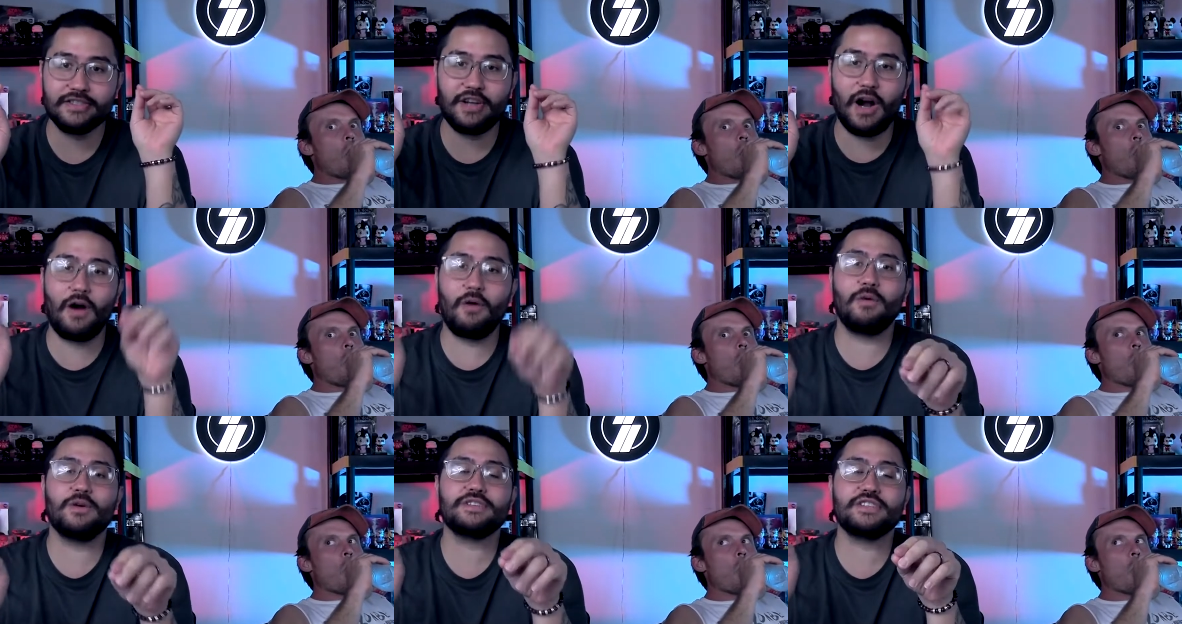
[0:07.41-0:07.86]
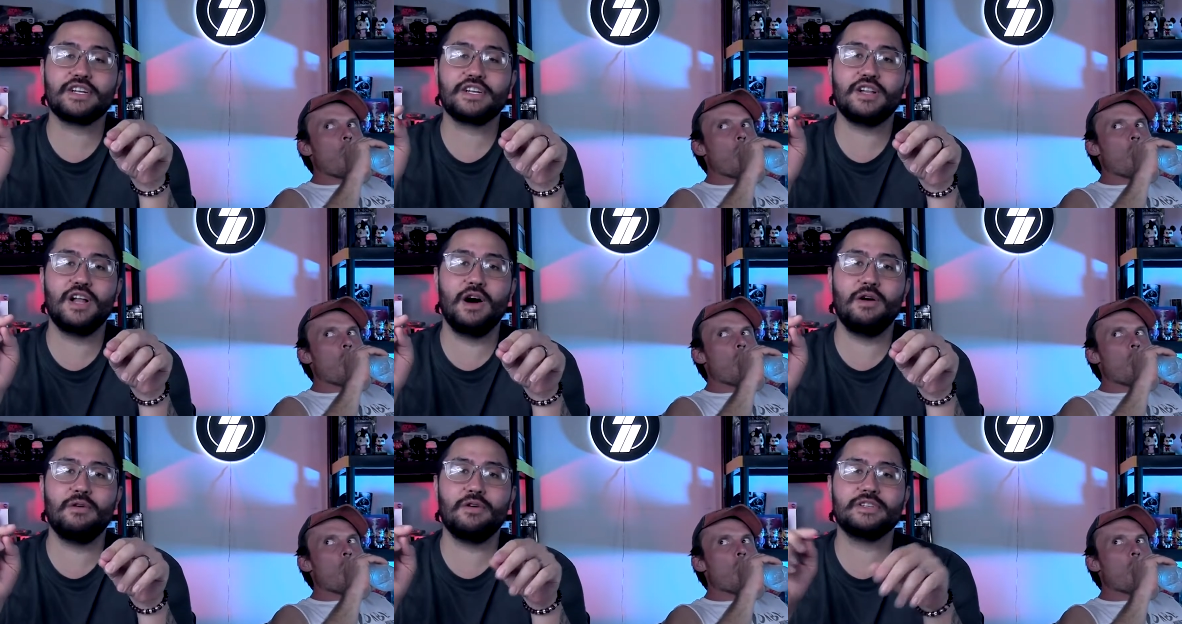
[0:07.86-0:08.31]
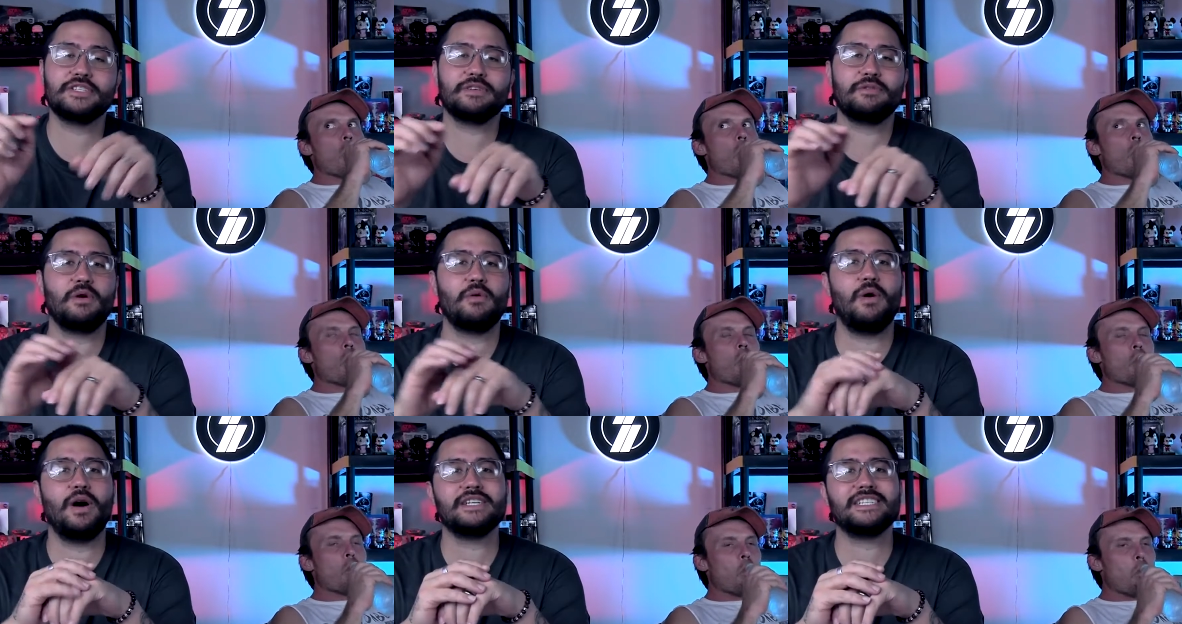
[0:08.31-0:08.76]
Speaker 1: Star Wars and Clone Wars,
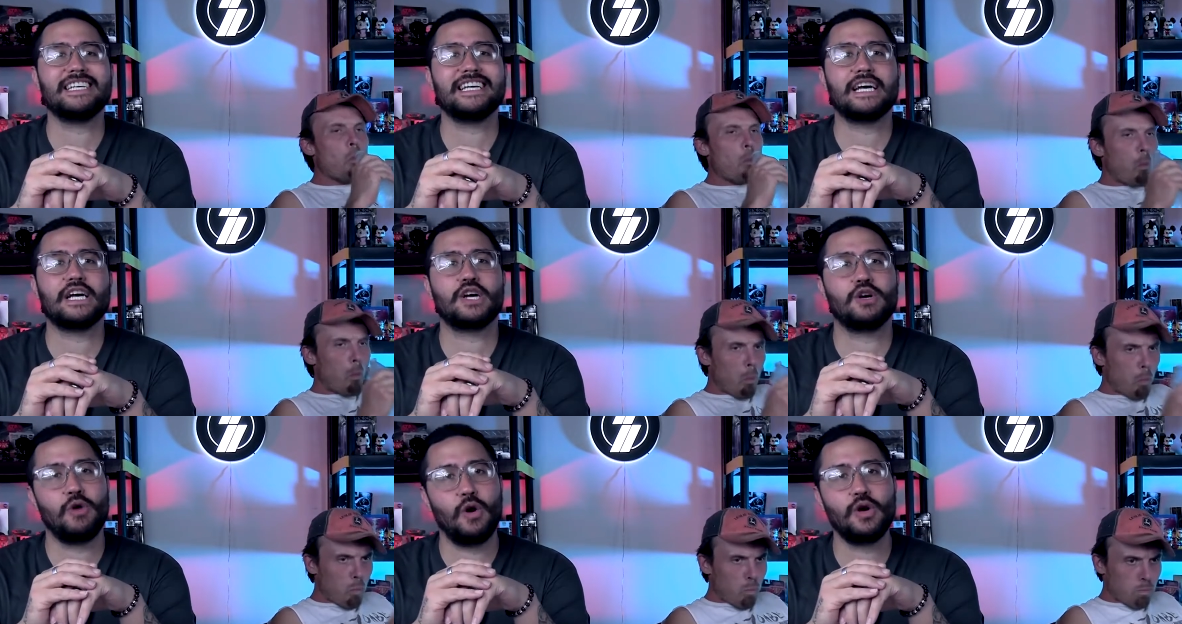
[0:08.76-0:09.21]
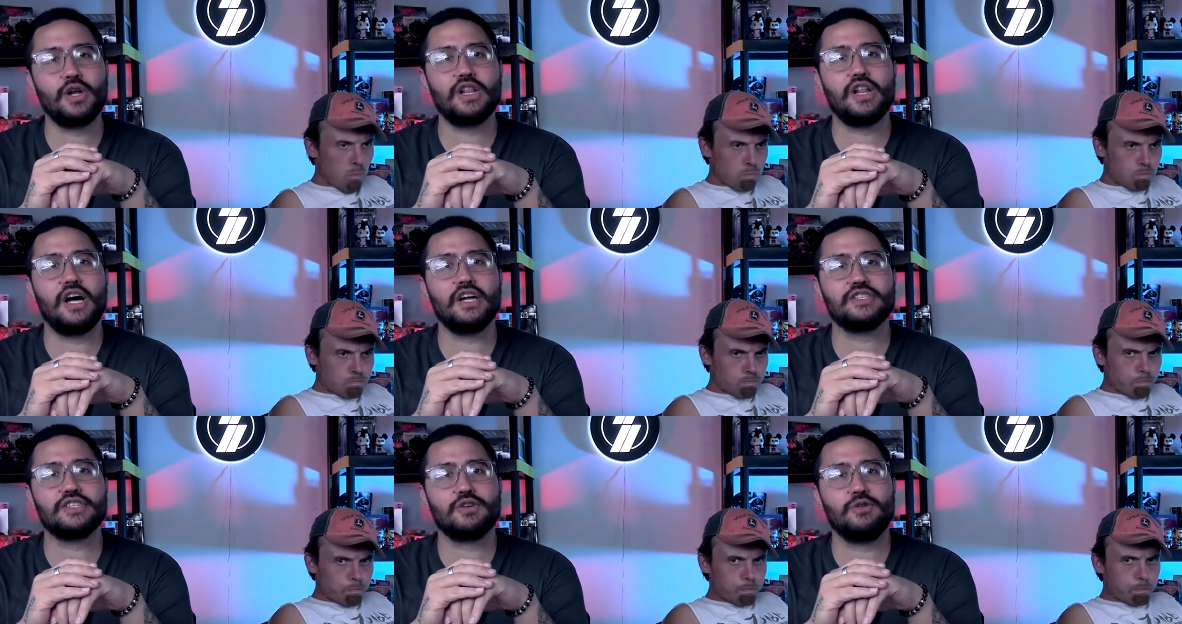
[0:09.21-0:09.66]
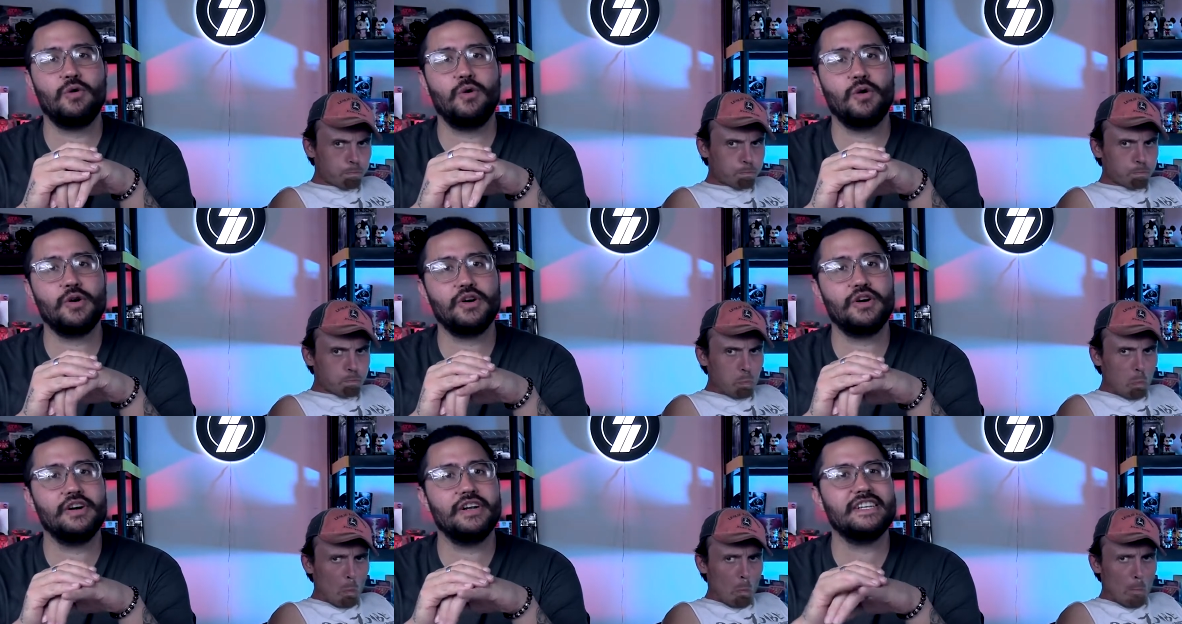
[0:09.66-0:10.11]
and we're watching in chronological
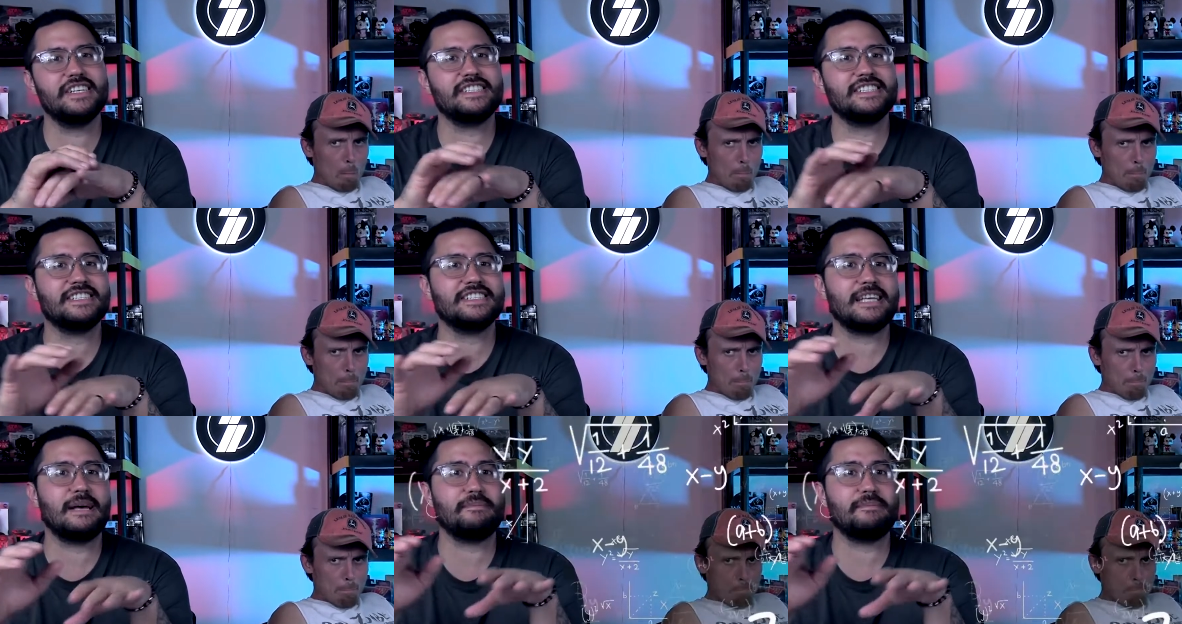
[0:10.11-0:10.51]
order, and this is